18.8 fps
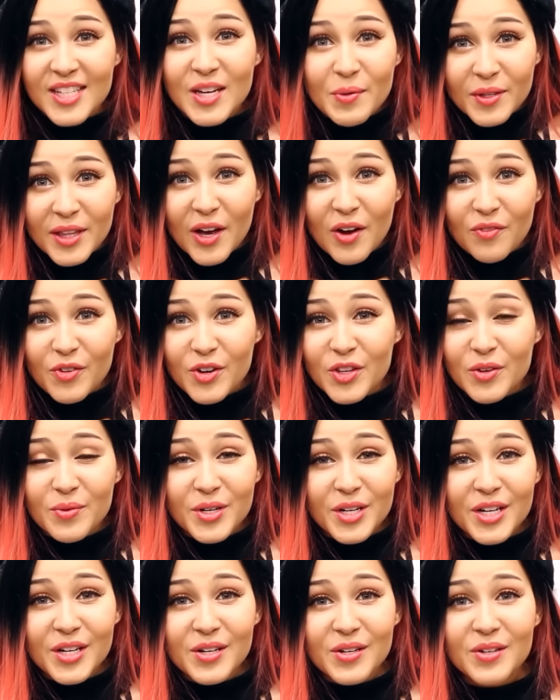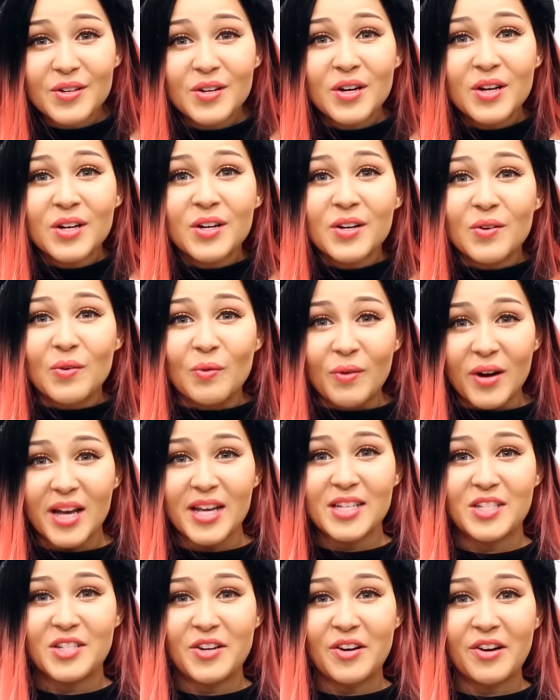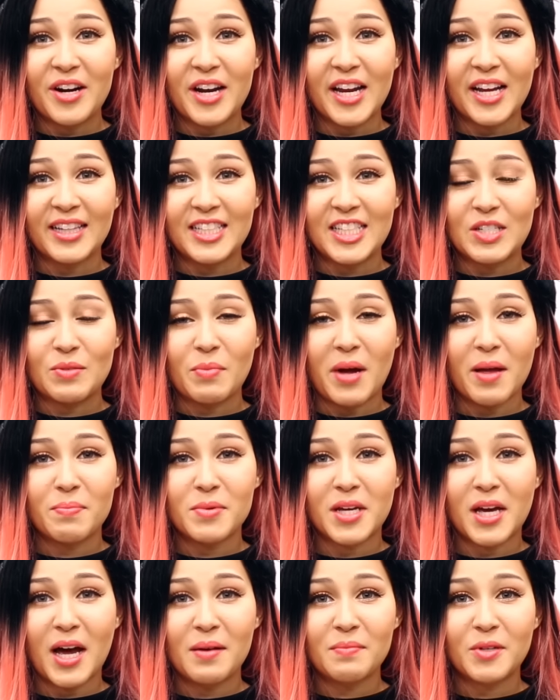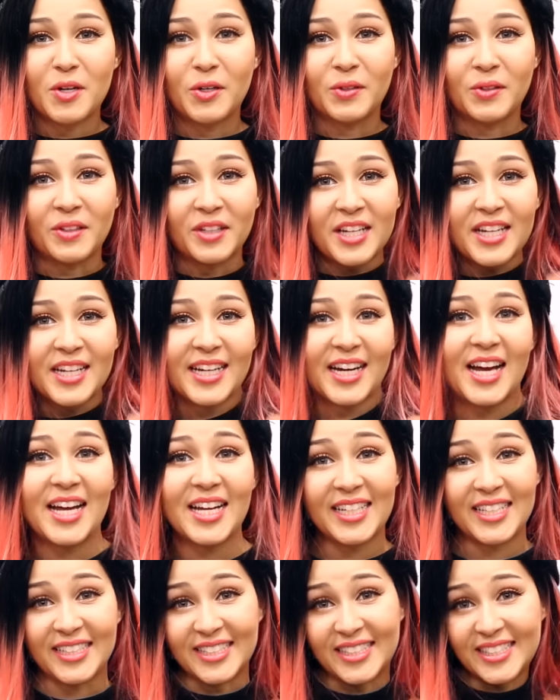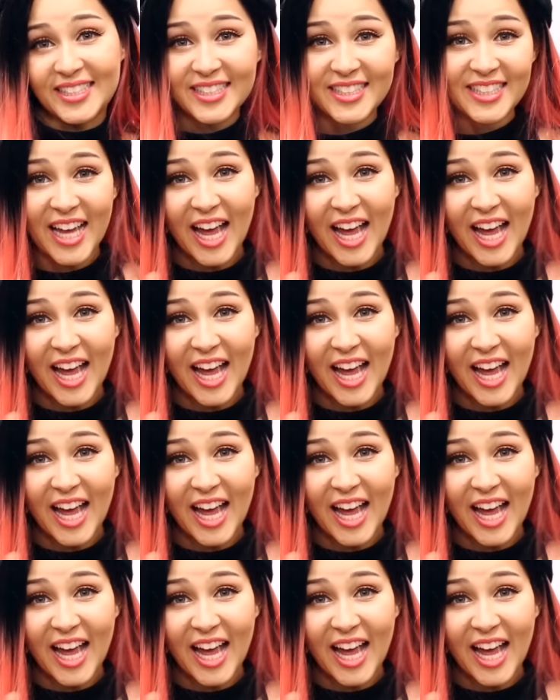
So without further ado, ways your English might become Koreanized.